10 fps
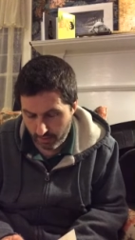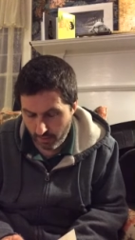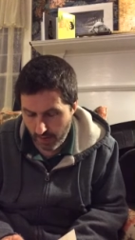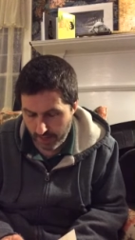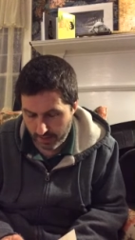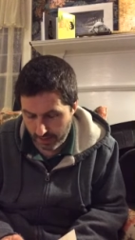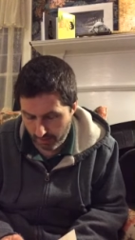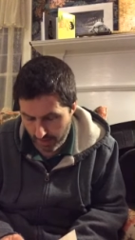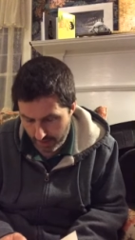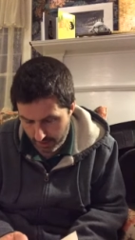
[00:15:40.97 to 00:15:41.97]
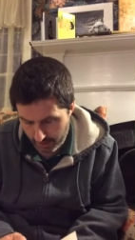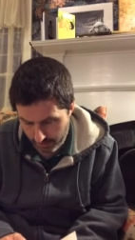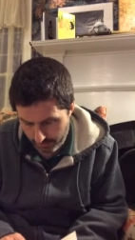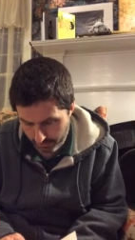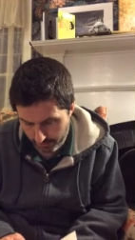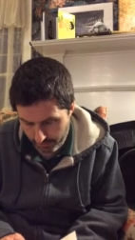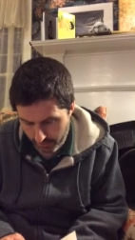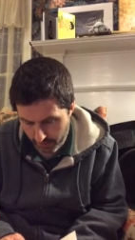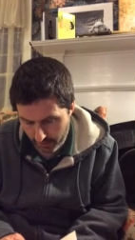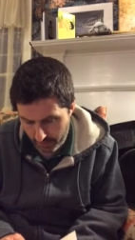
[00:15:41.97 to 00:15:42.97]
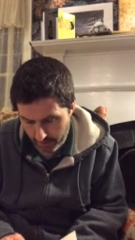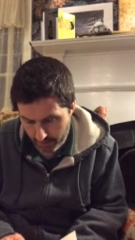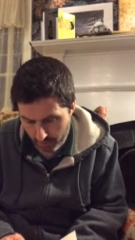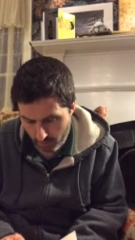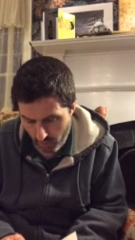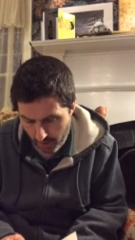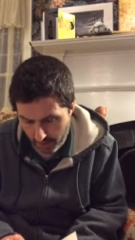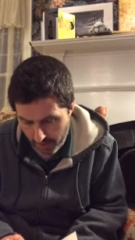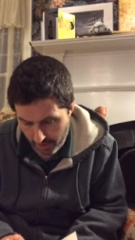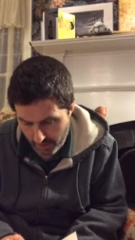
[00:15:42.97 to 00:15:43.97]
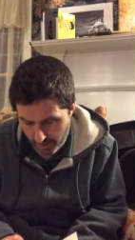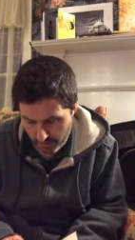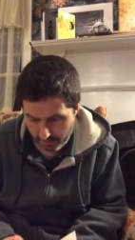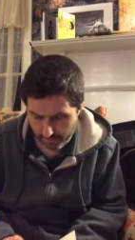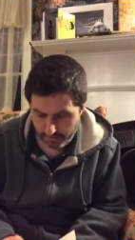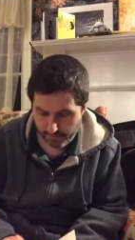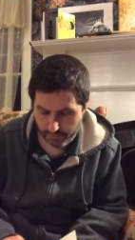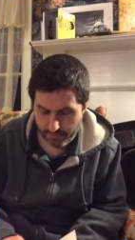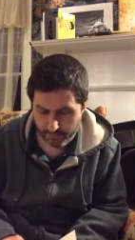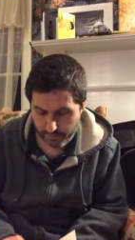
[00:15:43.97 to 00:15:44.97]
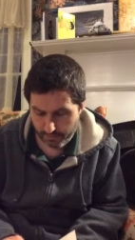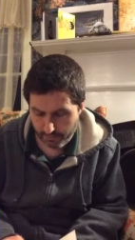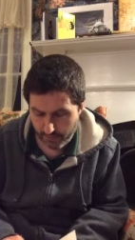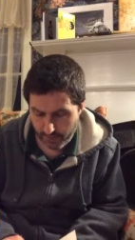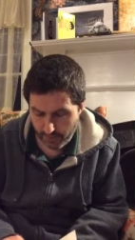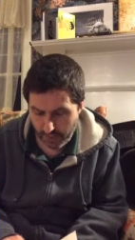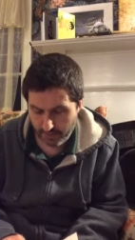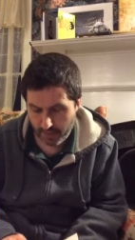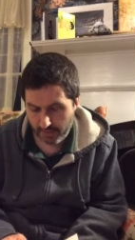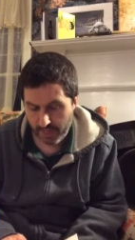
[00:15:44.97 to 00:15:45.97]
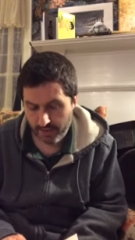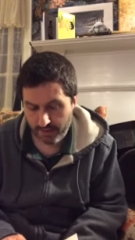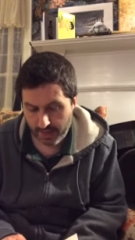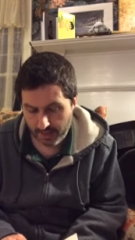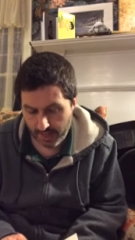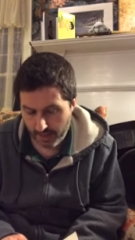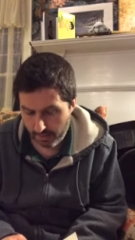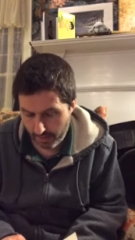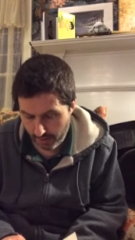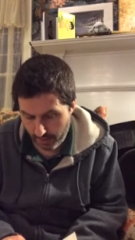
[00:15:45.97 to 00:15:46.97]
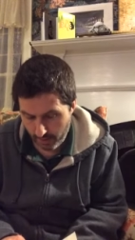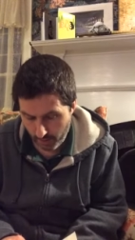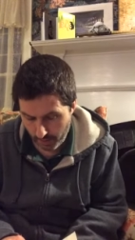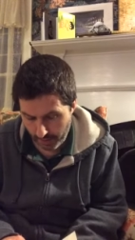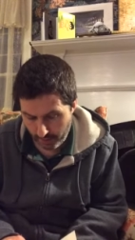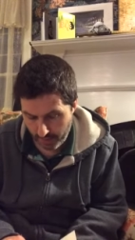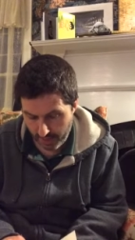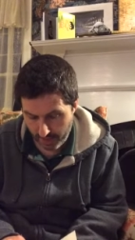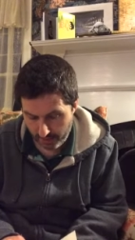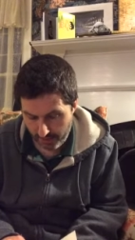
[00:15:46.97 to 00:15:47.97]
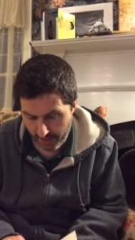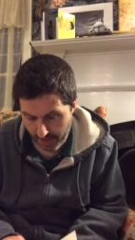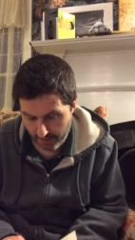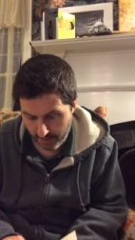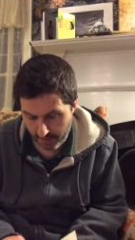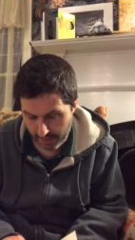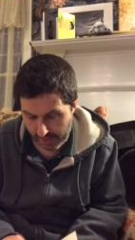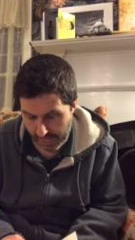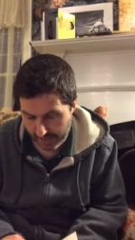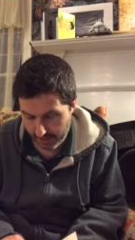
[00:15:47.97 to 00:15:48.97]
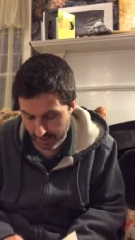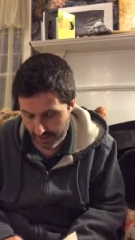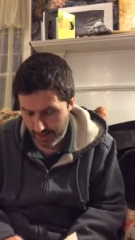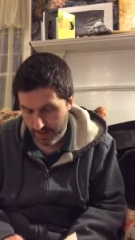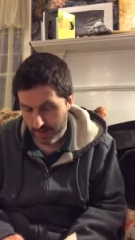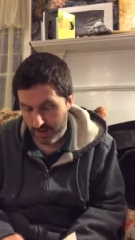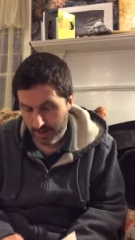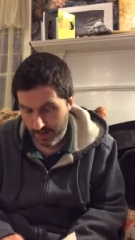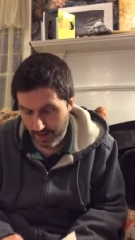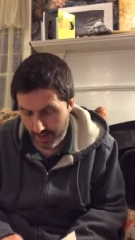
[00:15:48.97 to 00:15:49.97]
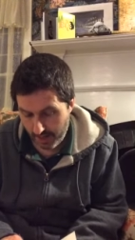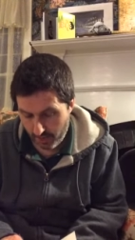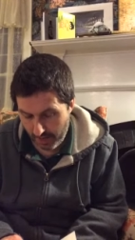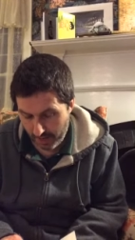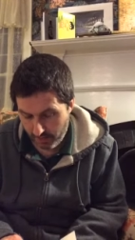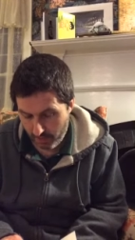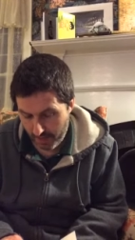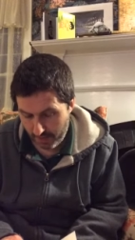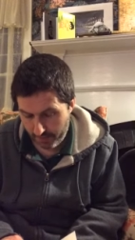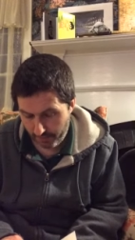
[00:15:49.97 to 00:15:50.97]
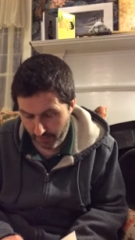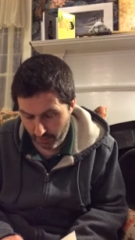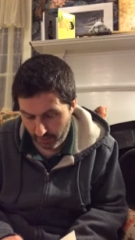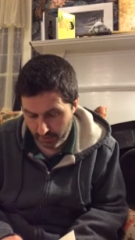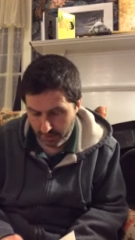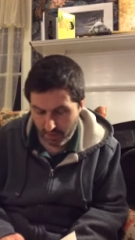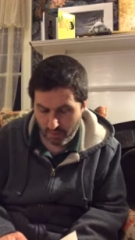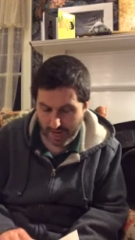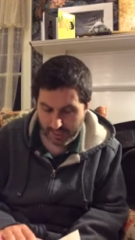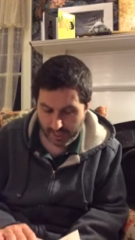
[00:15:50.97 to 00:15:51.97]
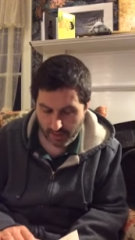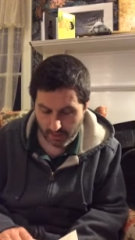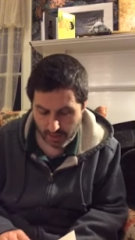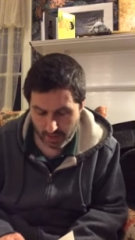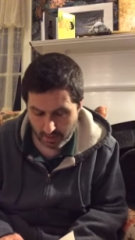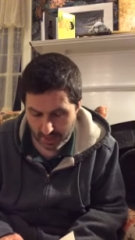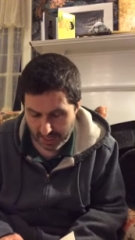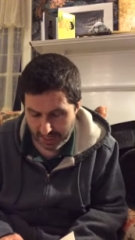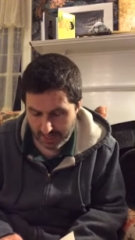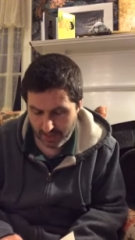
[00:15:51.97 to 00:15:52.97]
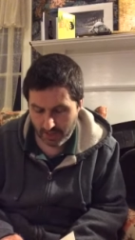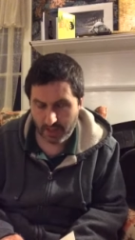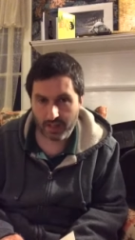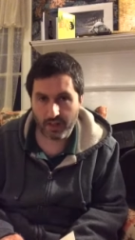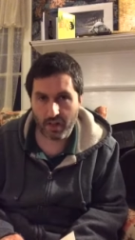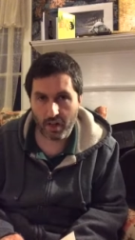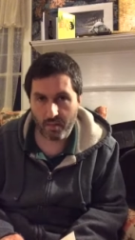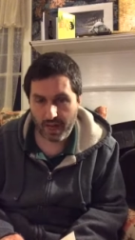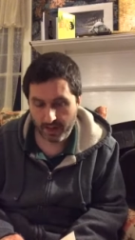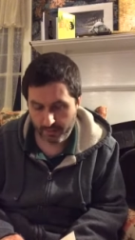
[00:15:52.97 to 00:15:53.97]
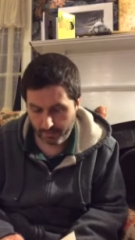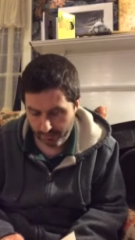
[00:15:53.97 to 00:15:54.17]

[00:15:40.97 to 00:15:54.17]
Right, said Rents. You need some water, maybe? Still have some left, I said, holding up my half empty glass. I drank from it and wanted so badly to return my attention to the tall man